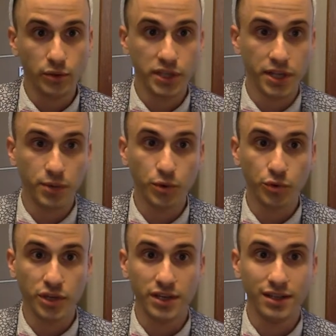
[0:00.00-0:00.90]
which they will
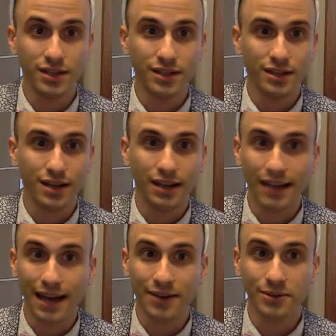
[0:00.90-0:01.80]
read
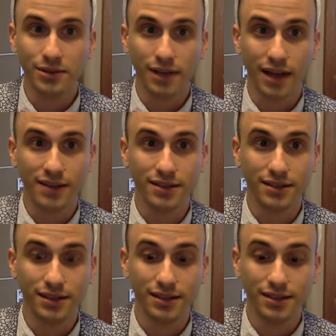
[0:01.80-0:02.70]
aloud
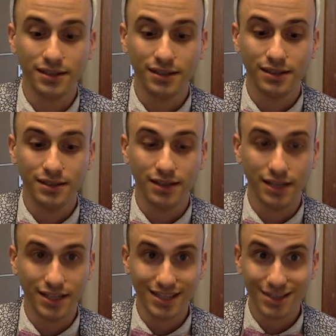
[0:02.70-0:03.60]
as it
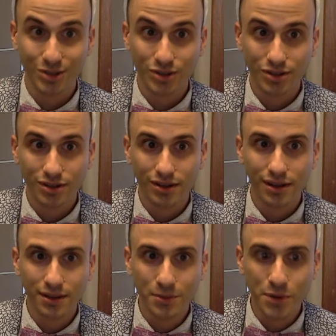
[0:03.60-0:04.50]
exists
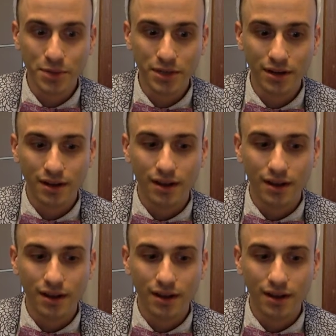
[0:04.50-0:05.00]
at the moment,